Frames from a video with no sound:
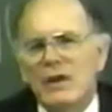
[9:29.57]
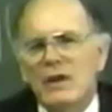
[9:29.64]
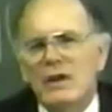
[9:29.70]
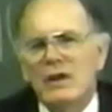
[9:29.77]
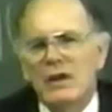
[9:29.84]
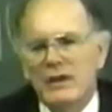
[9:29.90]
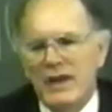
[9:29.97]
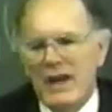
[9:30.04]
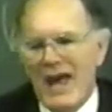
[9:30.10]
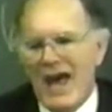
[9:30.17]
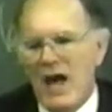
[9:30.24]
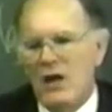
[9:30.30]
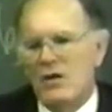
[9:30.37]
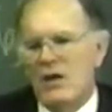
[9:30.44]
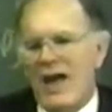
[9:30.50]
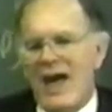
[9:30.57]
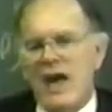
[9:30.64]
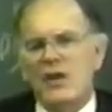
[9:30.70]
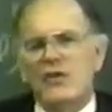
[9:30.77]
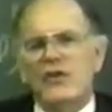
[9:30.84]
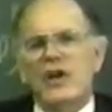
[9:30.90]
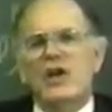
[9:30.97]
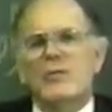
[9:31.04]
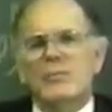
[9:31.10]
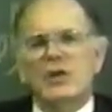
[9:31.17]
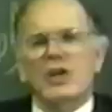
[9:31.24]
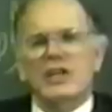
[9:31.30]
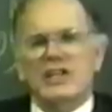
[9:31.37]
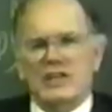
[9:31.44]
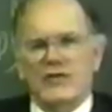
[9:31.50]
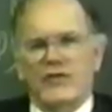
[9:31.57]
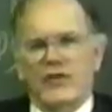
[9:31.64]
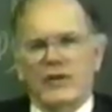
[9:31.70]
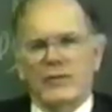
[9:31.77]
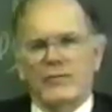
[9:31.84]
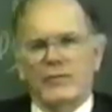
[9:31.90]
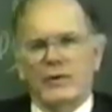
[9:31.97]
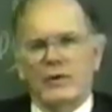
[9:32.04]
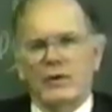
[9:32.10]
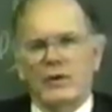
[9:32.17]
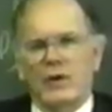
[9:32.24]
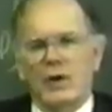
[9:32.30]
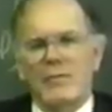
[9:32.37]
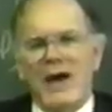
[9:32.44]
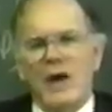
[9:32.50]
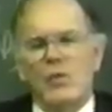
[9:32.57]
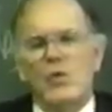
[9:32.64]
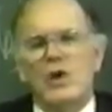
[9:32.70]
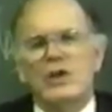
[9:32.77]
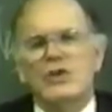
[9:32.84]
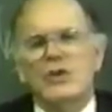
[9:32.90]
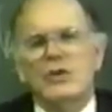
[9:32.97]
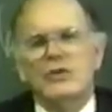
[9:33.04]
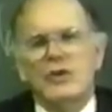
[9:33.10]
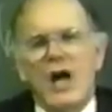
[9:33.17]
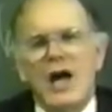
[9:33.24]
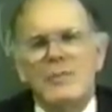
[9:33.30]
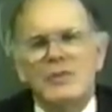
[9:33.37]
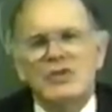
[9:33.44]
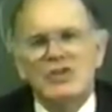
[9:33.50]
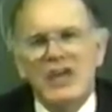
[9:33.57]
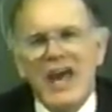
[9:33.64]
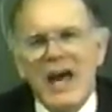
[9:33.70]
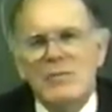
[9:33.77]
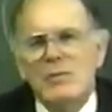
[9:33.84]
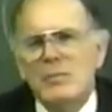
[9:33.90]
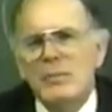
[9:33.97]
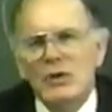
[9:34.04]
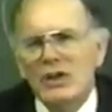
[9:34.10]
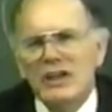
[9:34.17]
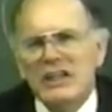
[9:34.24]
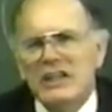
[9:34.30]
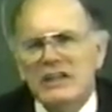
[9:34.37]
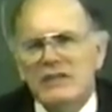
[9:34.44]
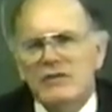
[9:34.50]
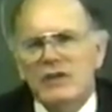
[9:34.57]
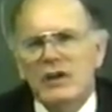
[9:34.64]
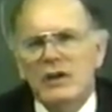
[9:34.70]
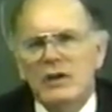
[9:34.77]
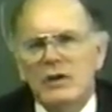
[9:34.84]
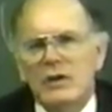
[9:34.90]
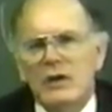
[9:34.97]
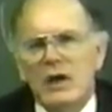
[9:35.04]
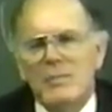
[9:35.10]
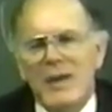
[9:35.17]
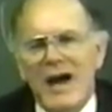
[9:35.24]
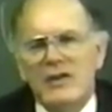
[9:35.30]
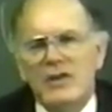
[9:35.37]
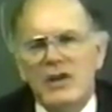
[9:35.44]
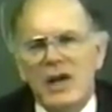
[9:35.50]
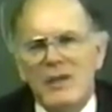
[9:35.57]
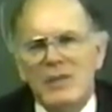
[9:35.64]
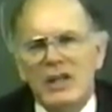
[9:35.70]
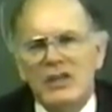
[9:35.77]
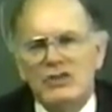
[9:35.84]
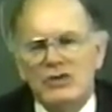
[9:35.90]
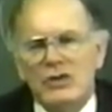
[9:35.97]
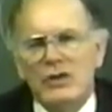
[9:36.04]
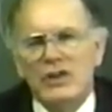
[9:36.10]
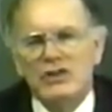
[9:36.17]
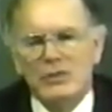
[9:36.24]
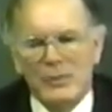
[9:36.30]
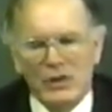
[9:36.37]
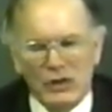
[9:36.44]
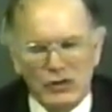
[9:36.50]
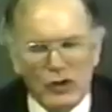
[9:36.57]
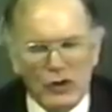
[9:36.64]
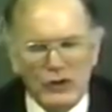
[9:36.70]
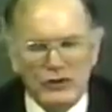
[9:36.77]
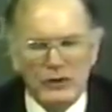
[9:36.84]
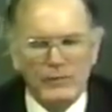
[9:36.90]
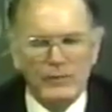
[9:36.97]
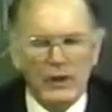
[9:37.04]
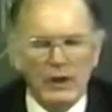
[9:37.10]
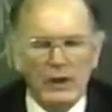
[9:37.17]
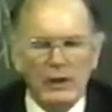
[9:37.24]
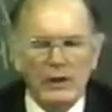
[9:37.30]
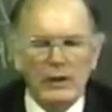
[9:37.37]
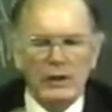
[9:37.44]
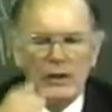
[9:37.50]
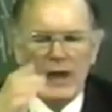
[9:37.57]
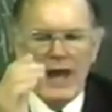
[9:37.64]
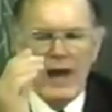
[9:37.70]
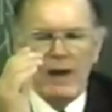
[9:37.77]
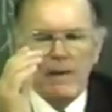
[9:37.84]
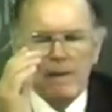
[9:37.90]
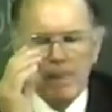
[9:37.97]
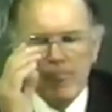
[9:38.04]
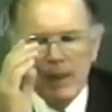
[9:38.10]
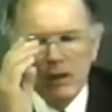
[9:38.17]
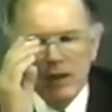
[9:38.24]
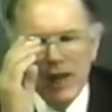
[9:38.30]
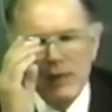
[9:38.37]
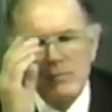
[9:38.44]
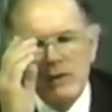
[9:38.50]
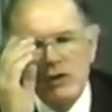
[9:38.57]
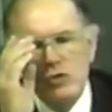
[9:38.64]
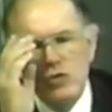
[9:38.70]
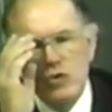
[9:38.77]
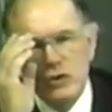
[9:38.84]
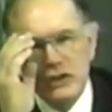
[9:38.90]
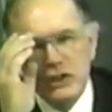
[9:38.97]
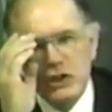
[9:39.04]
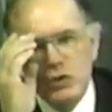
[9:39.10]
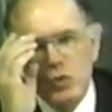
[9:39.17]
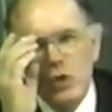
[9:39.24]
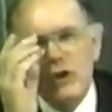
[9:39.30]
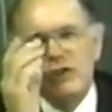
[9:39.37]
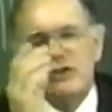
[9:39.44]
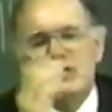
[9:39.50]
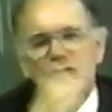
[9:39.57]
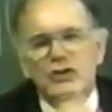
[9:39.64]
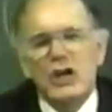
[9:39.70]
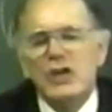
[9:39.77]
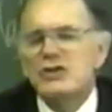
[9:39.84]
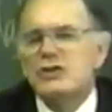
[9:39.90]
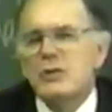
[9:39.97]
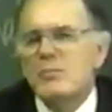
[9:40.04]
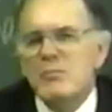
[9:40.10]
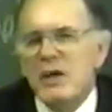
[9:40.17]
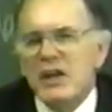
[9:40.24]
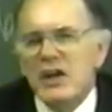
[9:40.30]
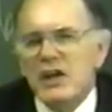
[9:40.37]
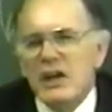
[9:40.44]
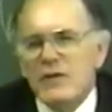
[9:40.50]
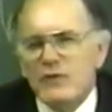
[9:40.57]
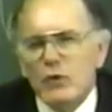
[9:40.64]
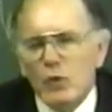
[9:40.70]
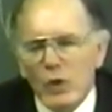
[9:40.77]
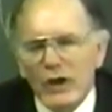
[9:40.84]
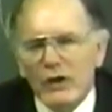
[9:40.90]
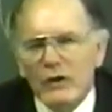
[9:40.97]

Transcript: that outlined their belief about what Thomas Campbell believed about denominationalism in the church. Now, let me read with you just a minute, if you will.